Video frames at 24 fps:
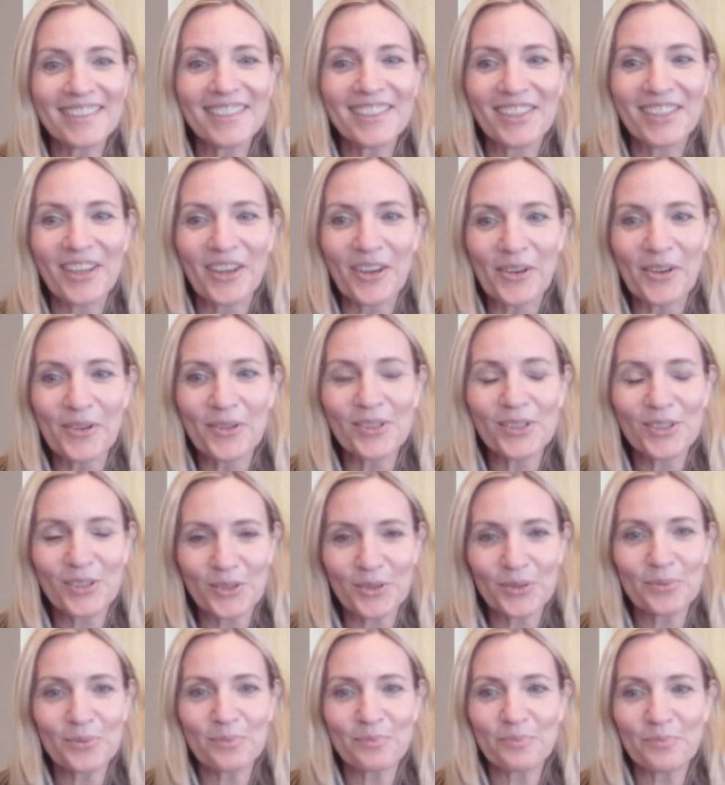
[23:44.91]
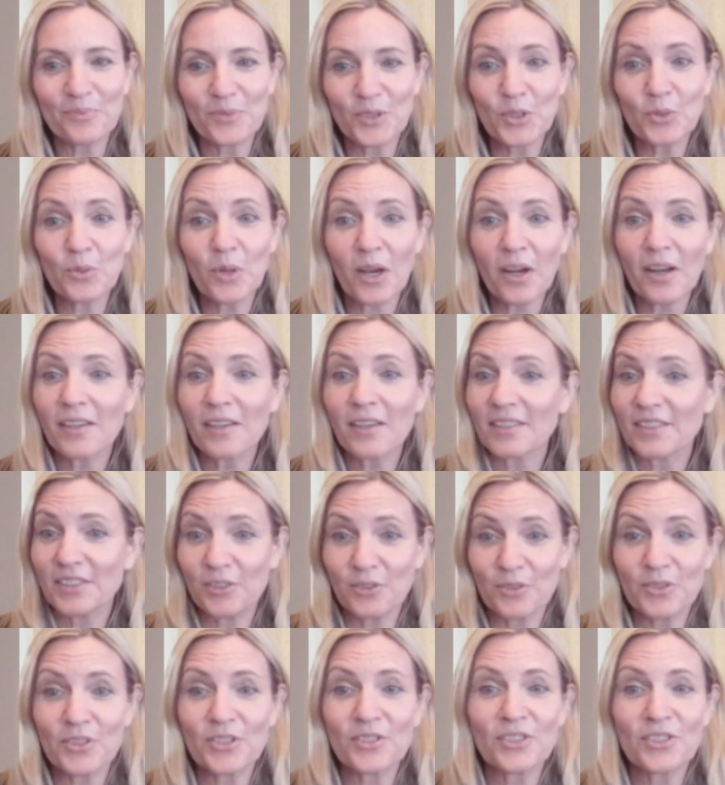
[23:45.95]
You
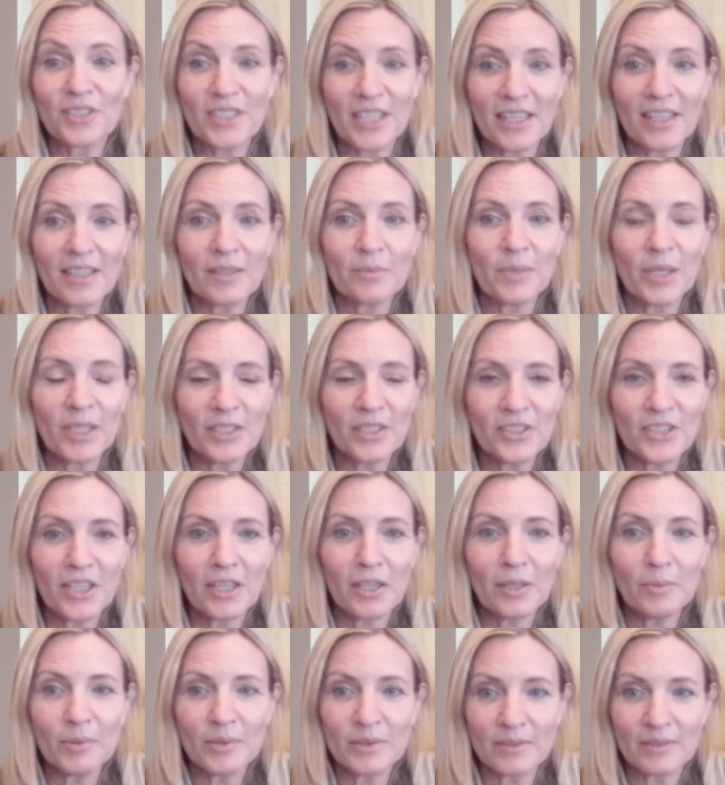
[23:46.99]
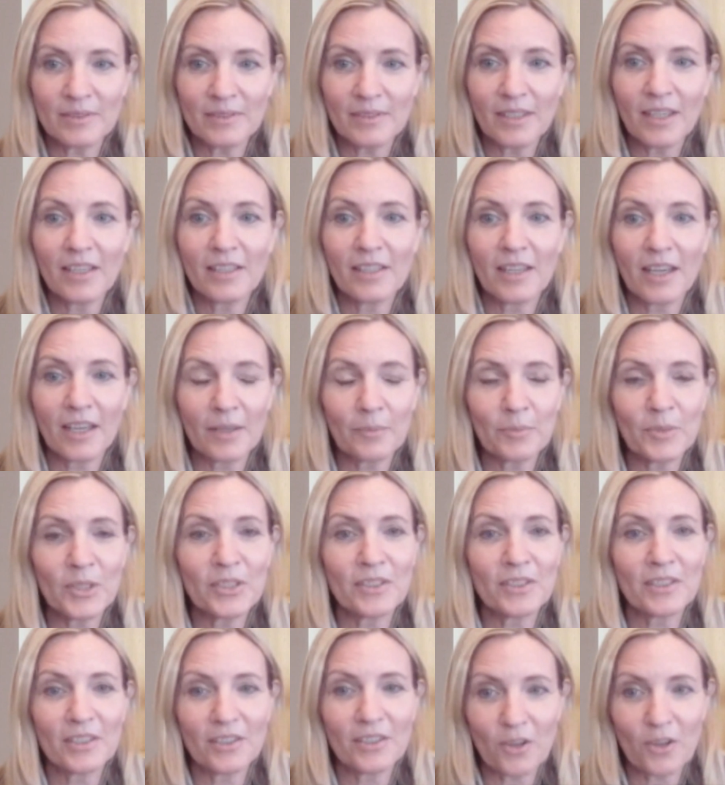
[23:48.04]
should take my job, and I'm going
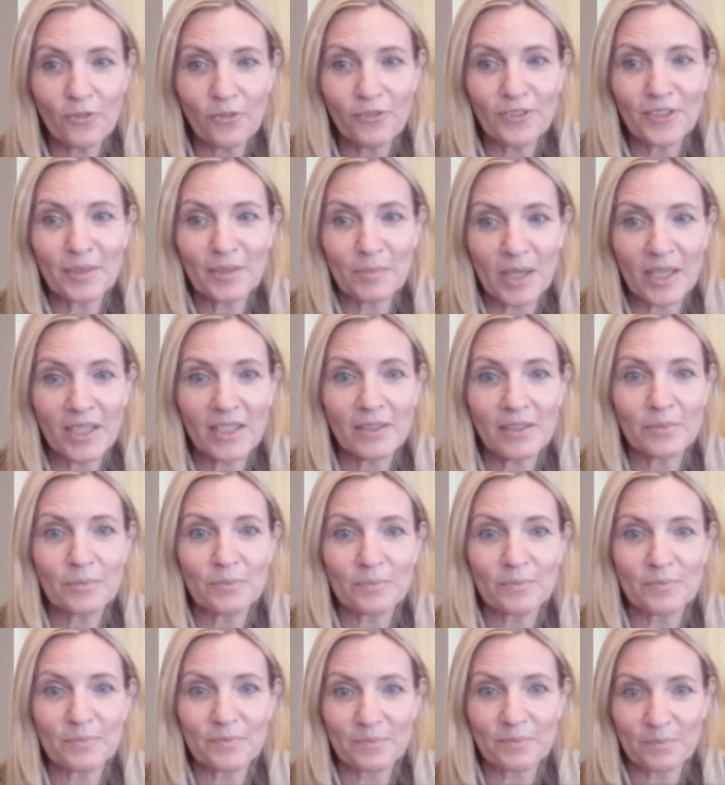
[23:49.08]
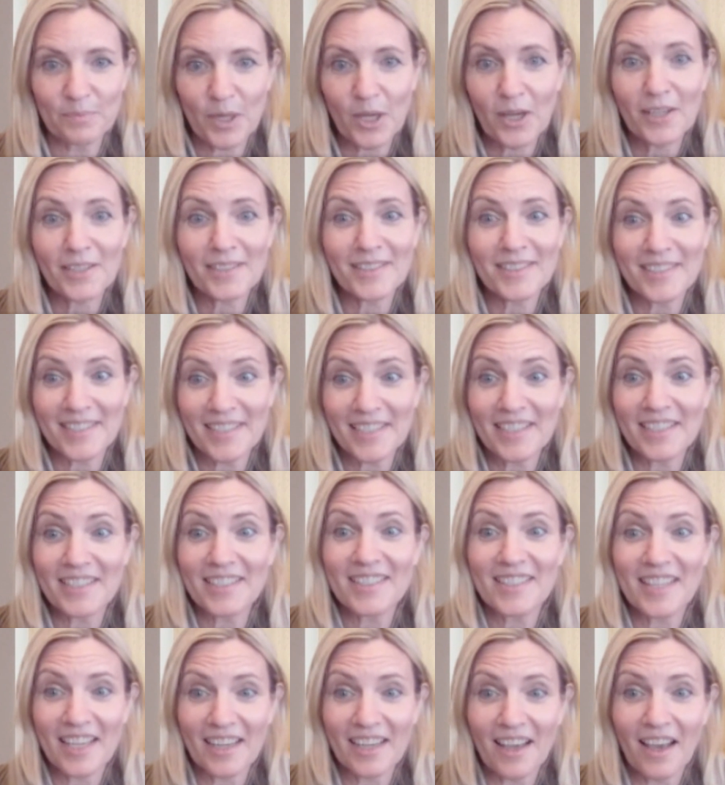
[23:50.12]
to, hopefully my boss sees
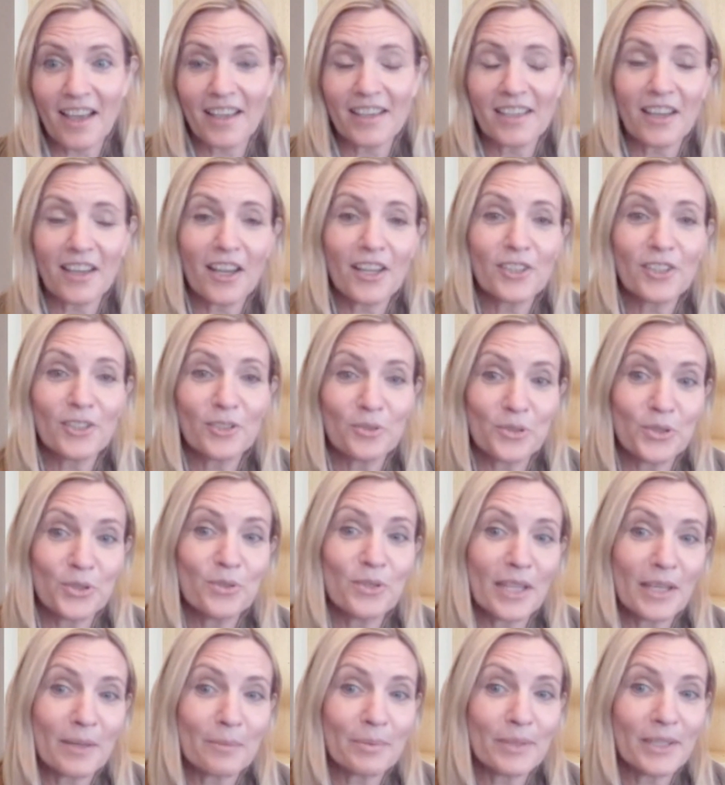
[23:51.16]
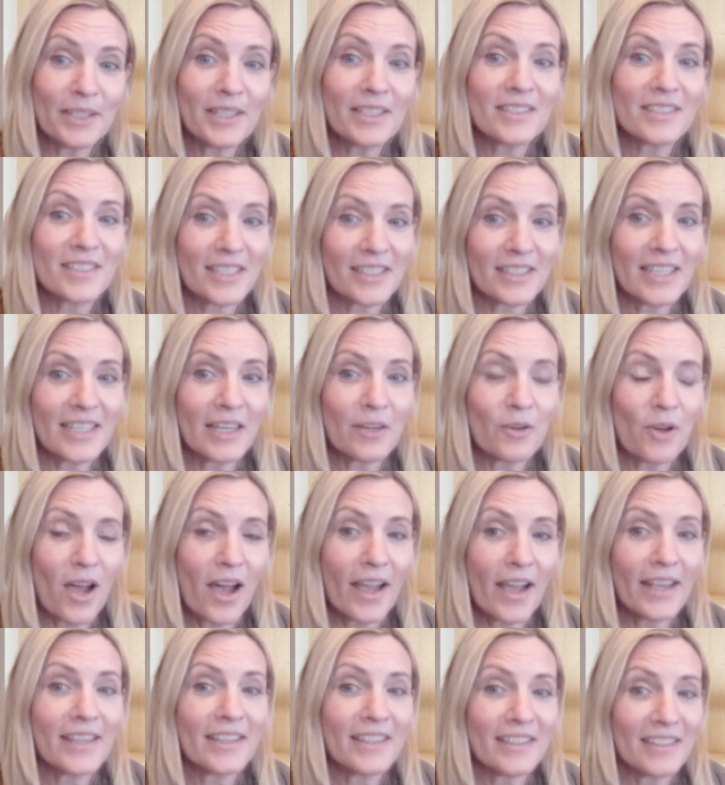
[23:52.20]
that I got you to that place, that now
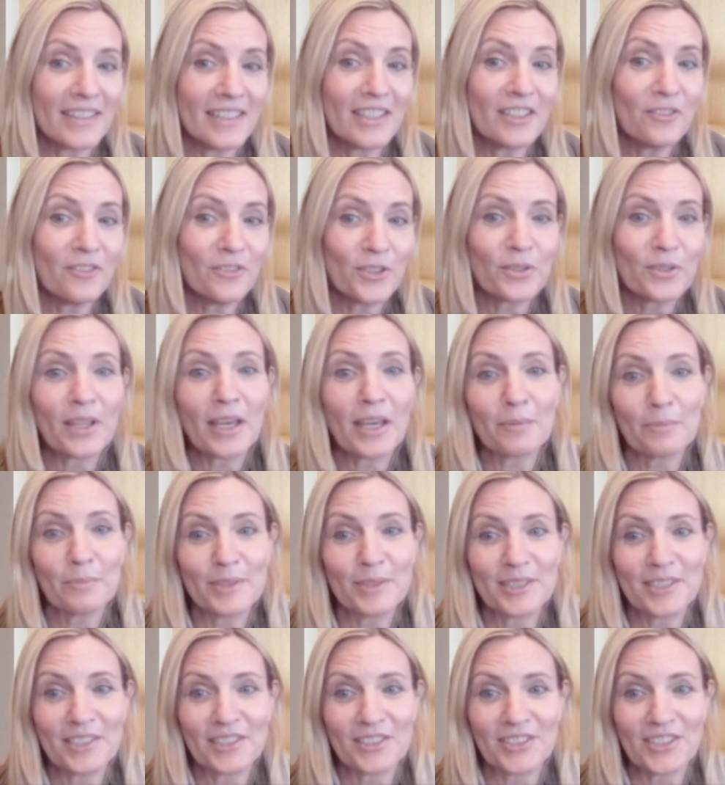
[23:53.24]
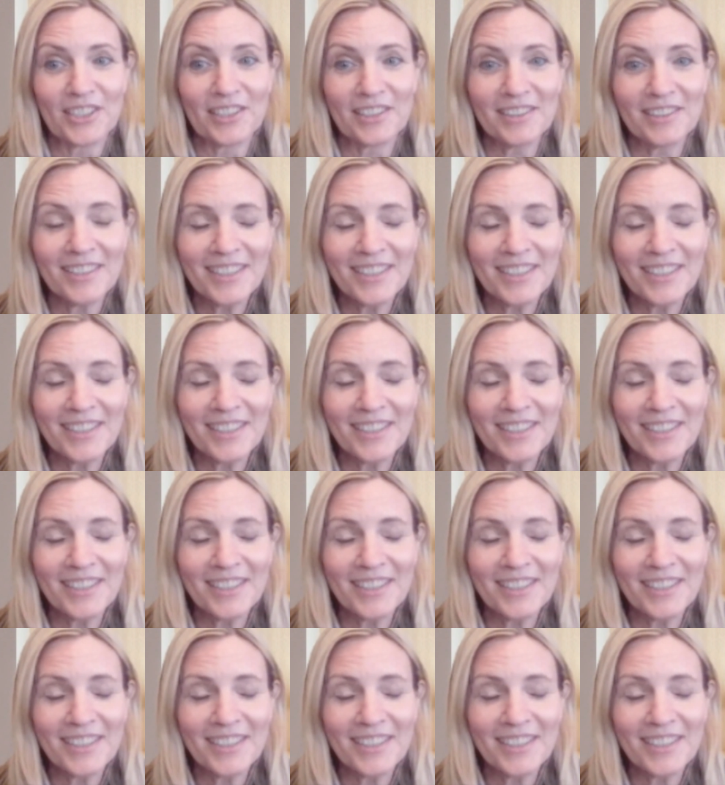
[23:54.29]
I can give you that position